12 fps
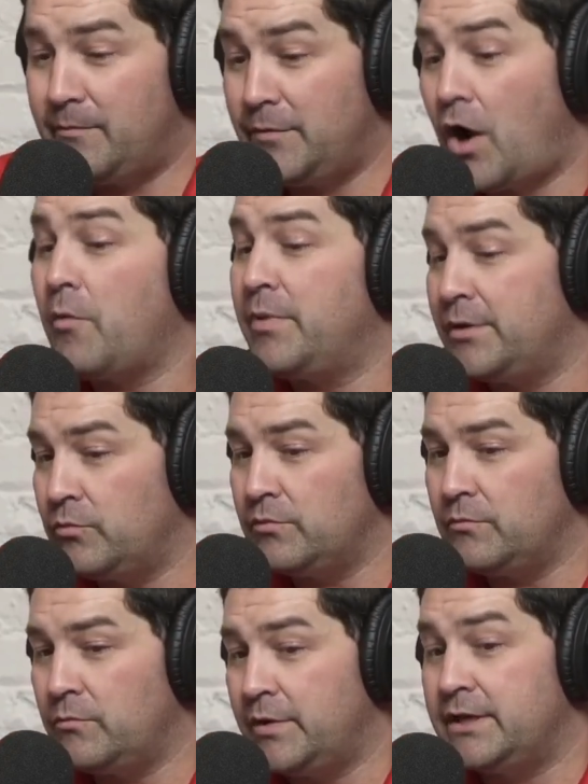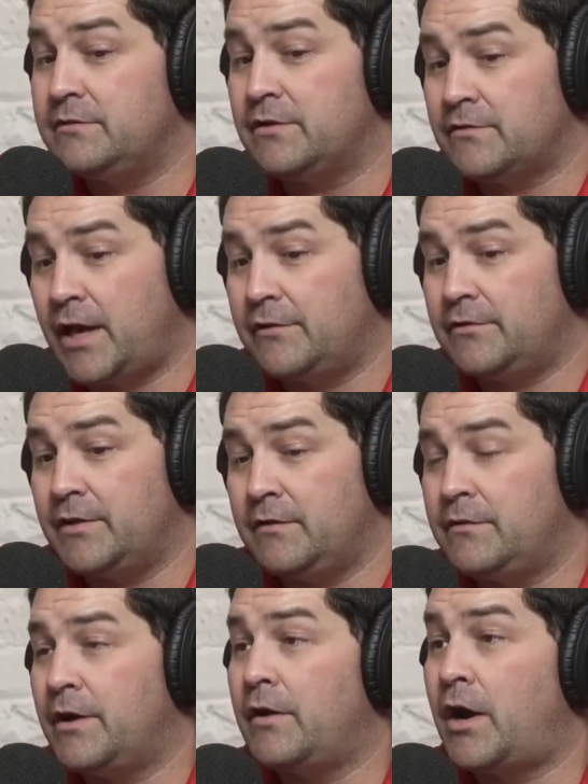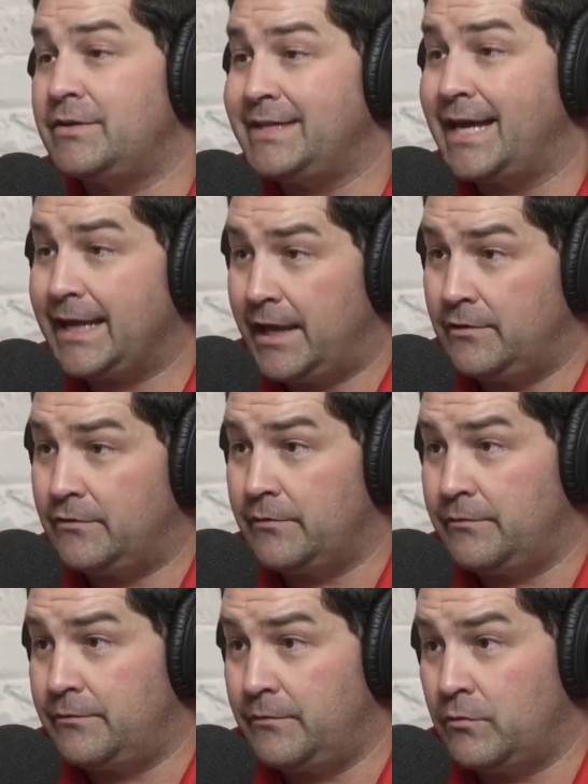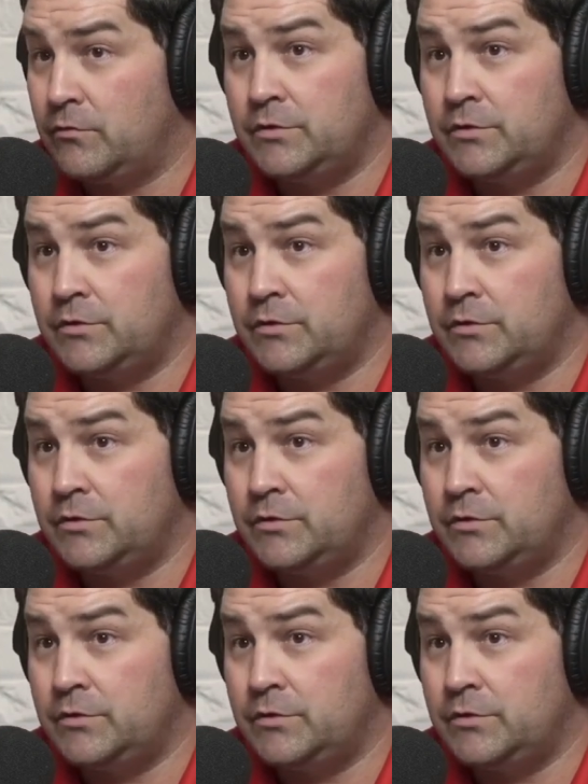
No, but we discussed that there are decades of